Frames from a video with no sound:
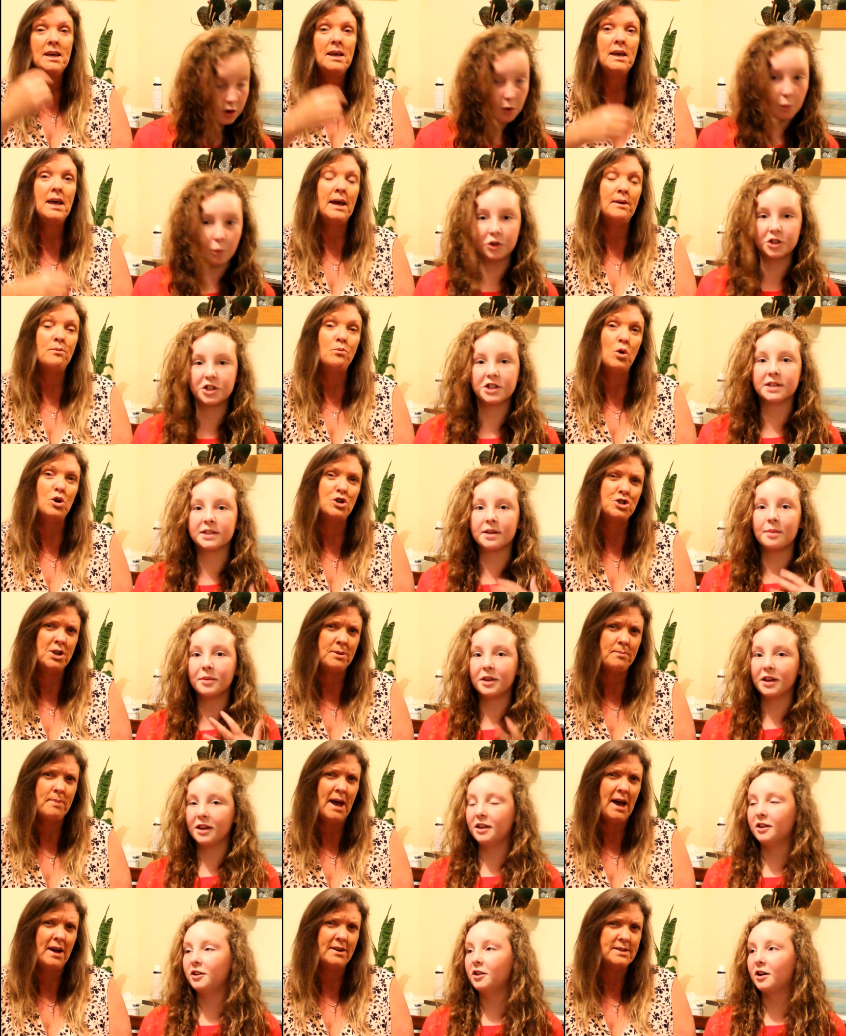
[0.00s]
Speaker 1: Which and is washing
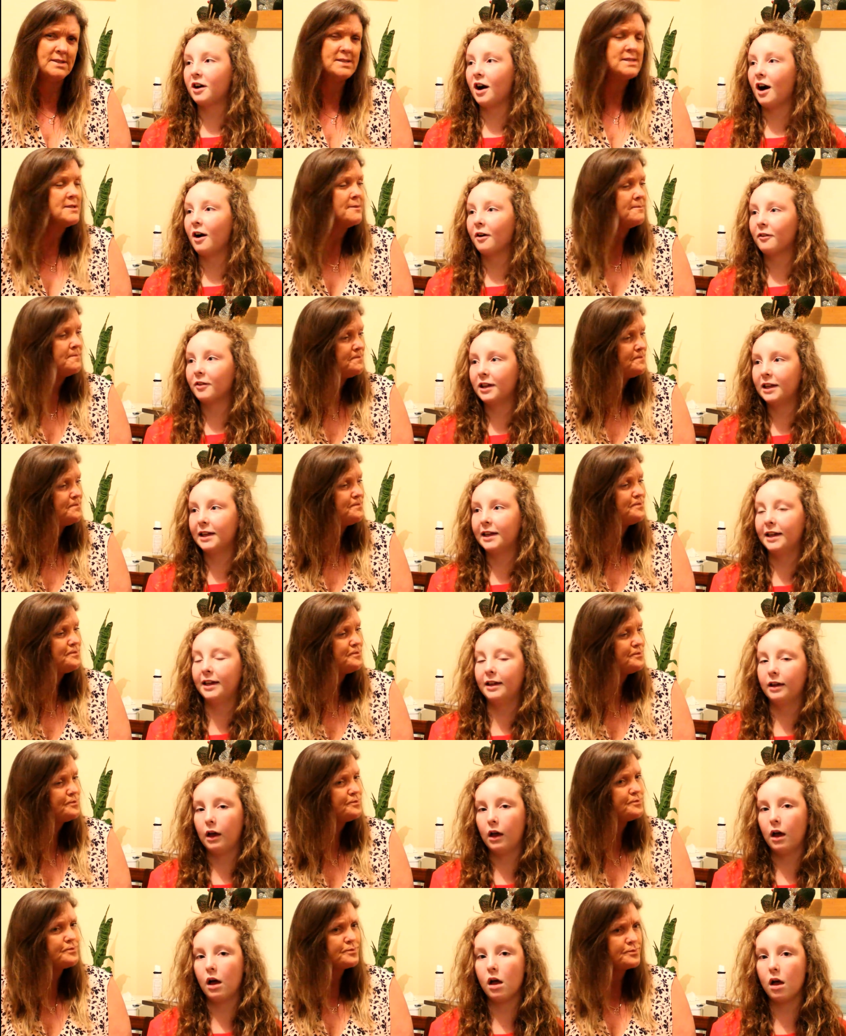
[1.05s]
something powders. you can't really
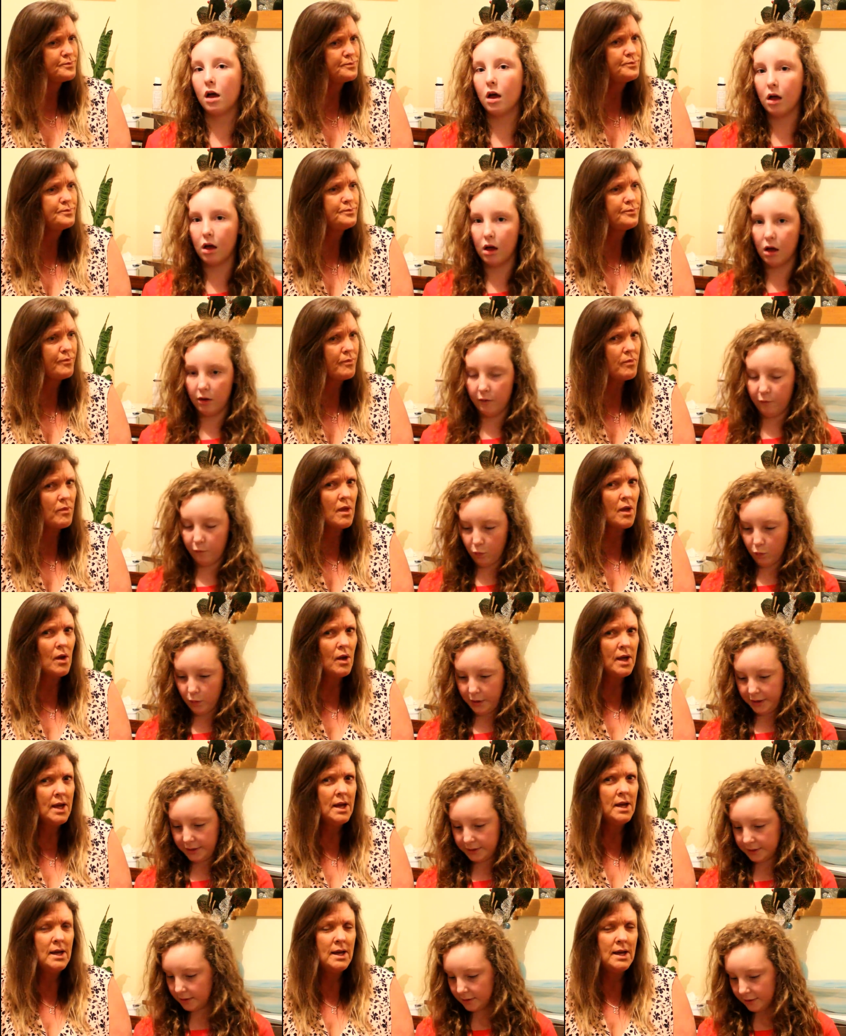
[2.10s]

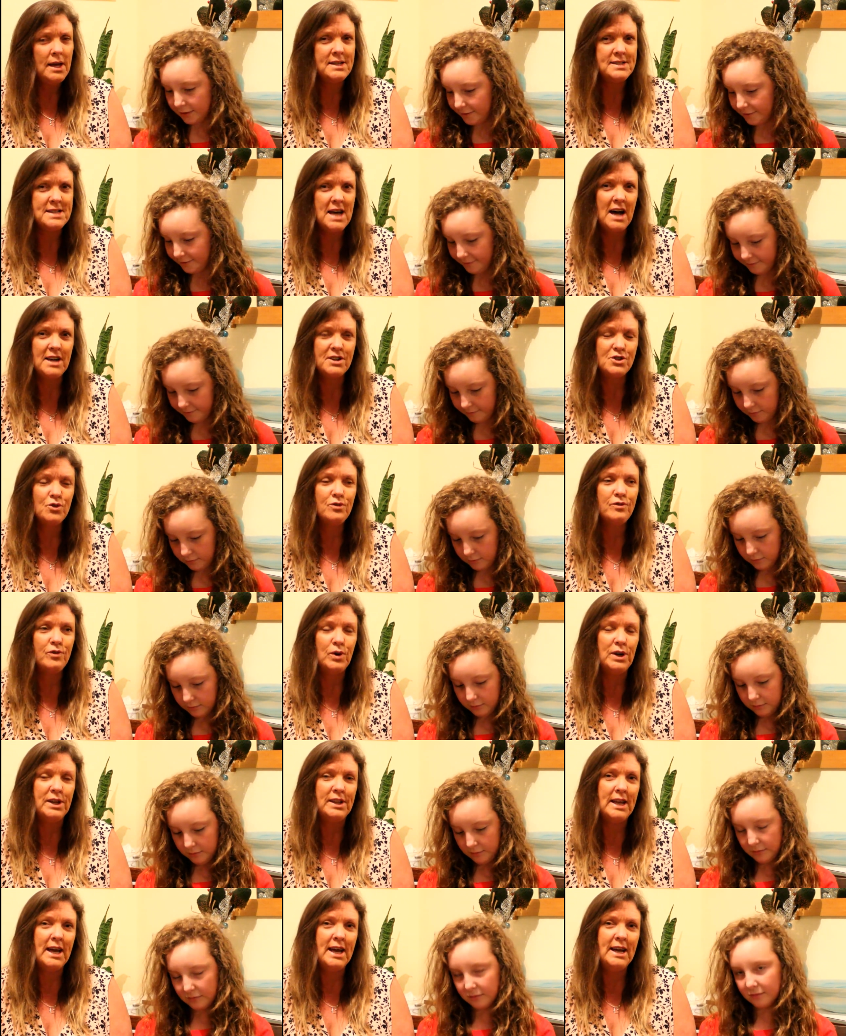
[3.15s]
avoid. It's hard to
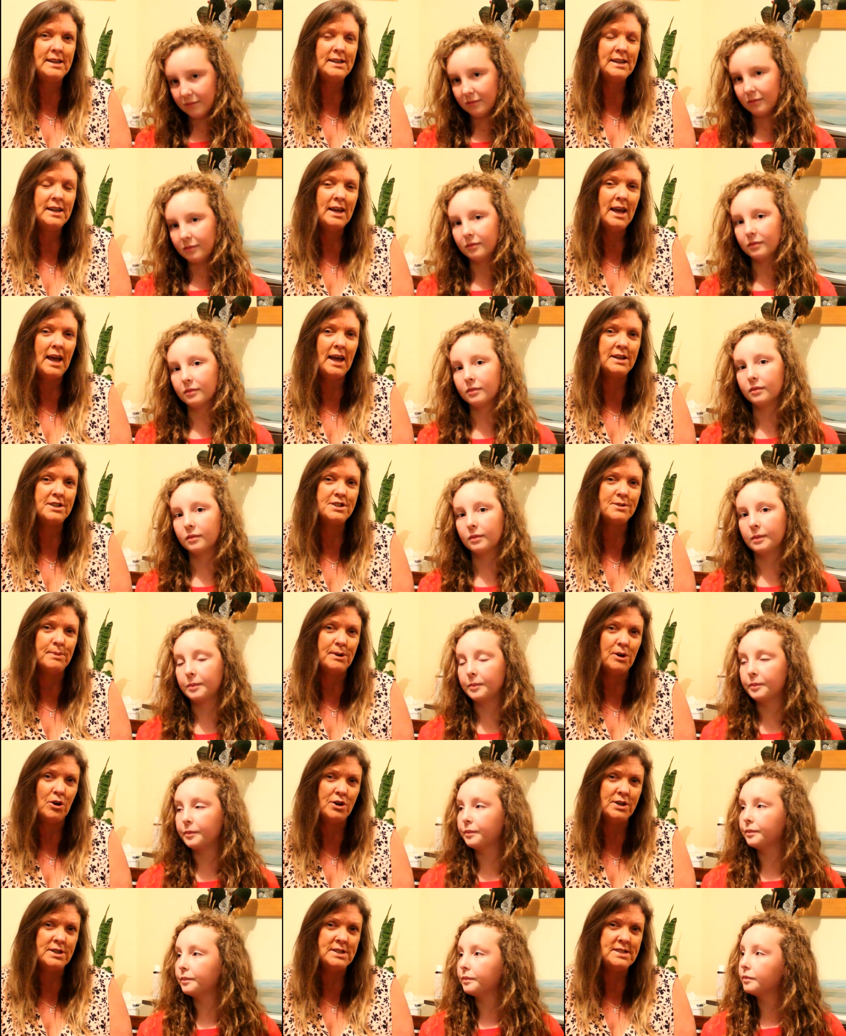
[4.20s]
avoid that, and to be
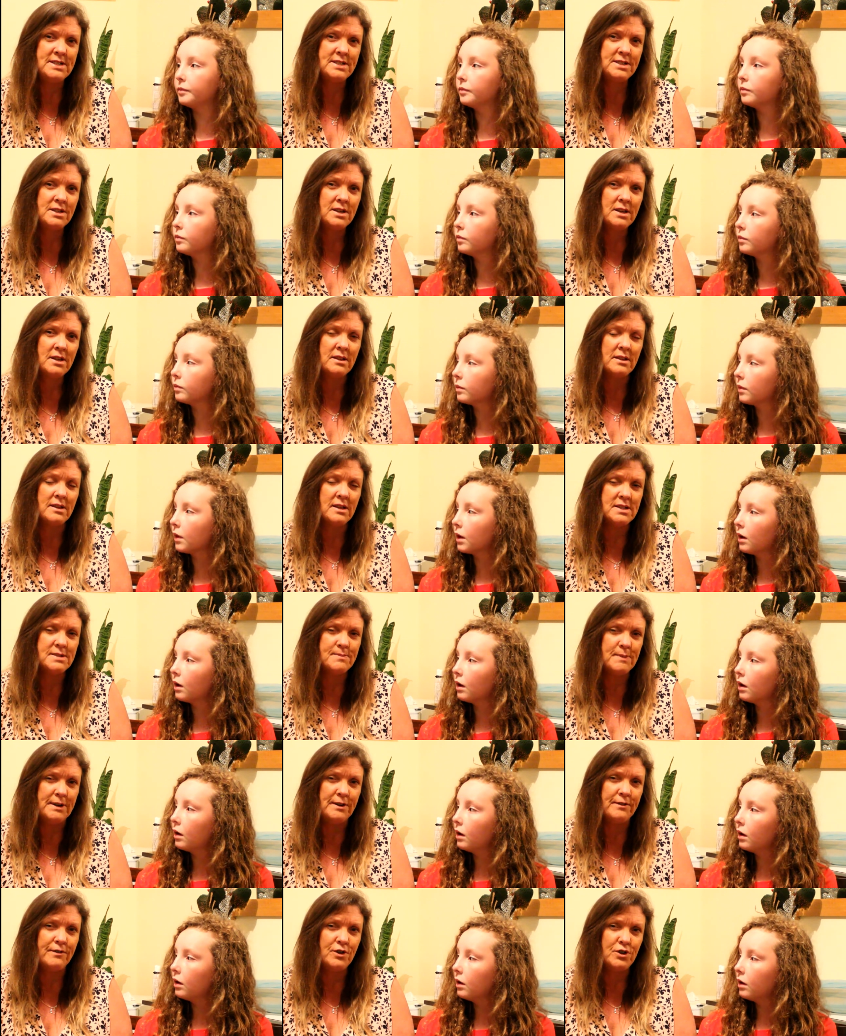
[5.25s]
honest, there's
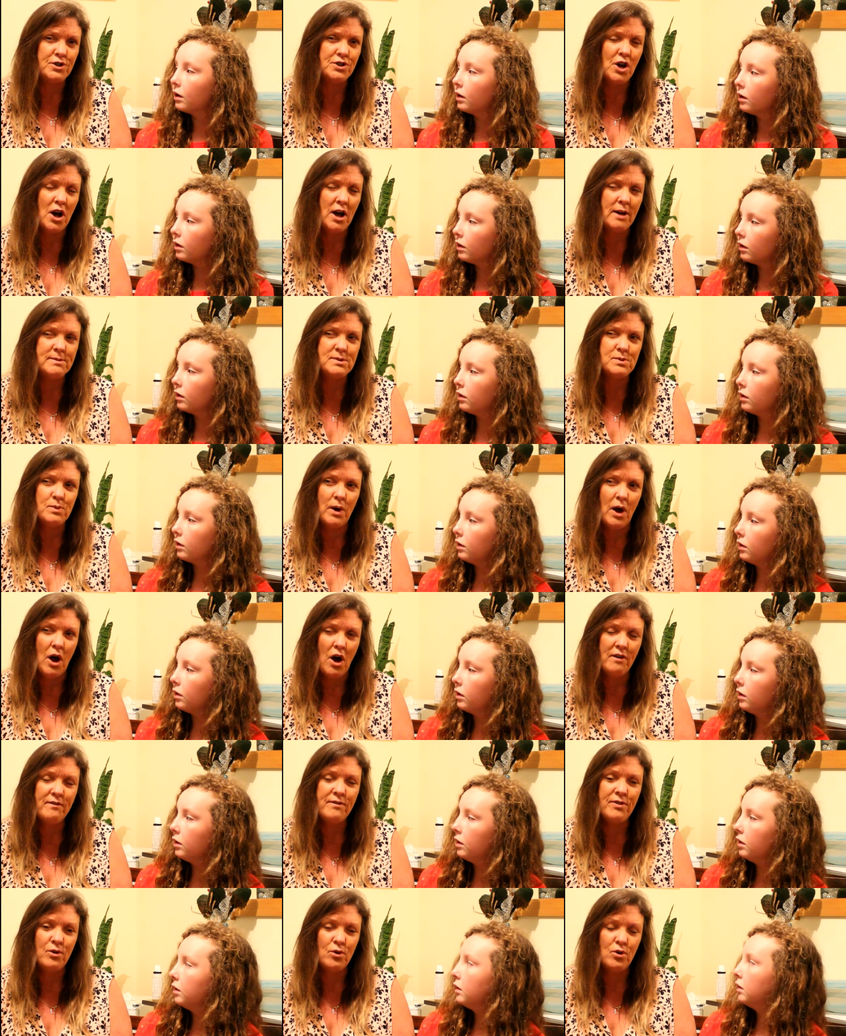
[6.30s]
been a few times where
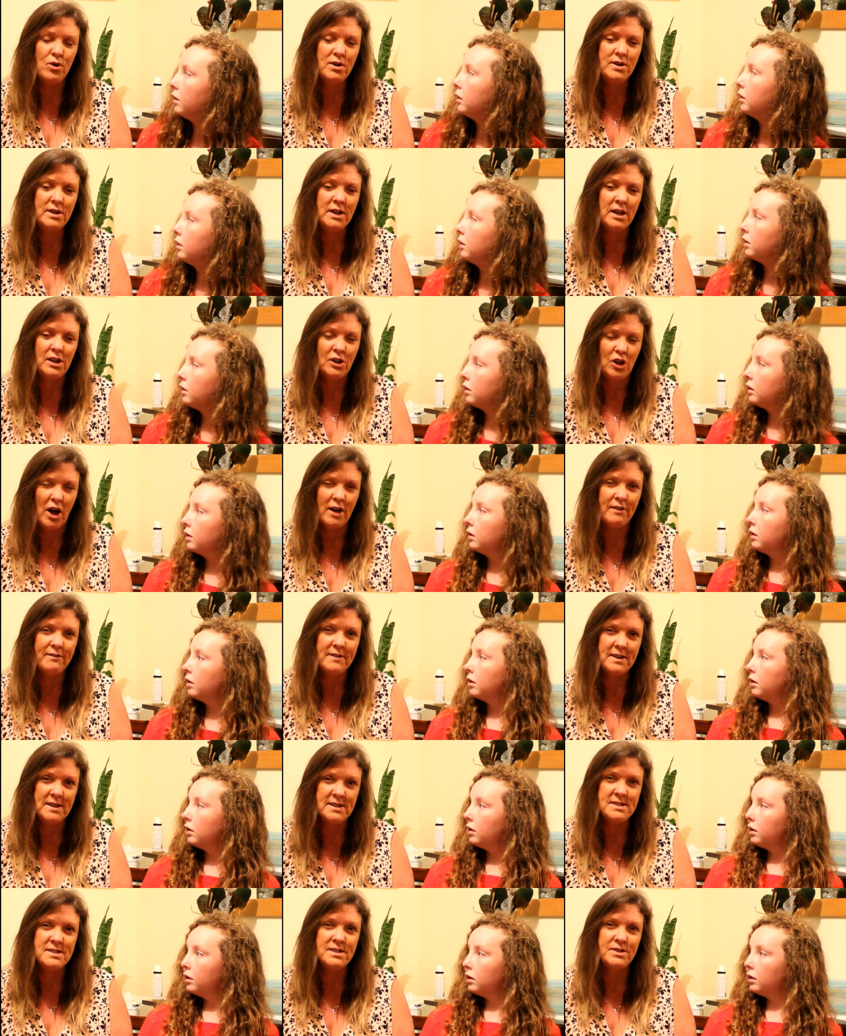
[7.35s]
I've thought life
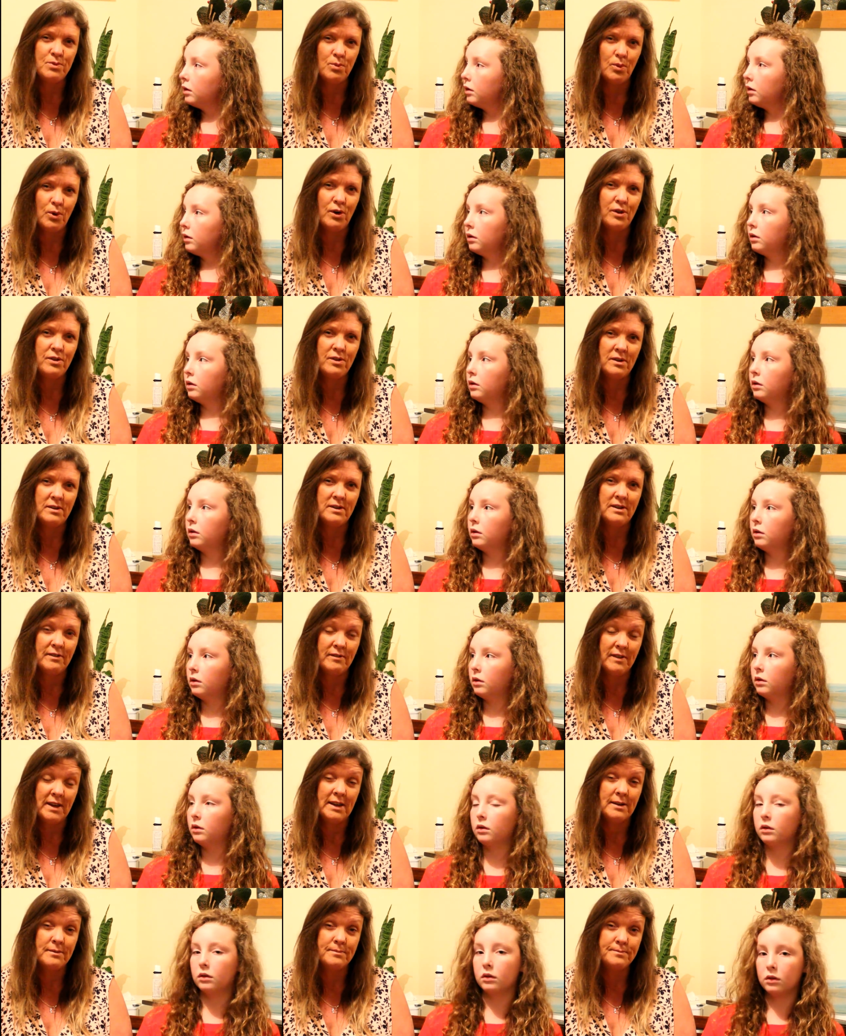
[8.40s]
isn't worth
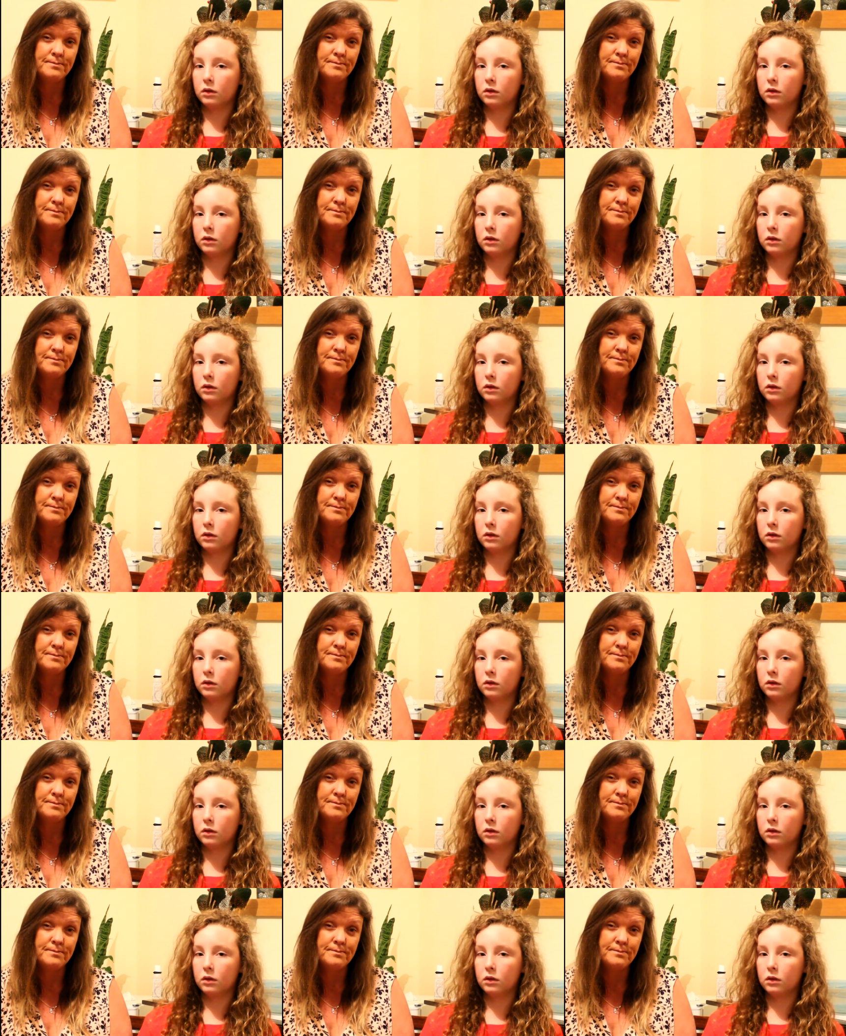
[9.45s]
living.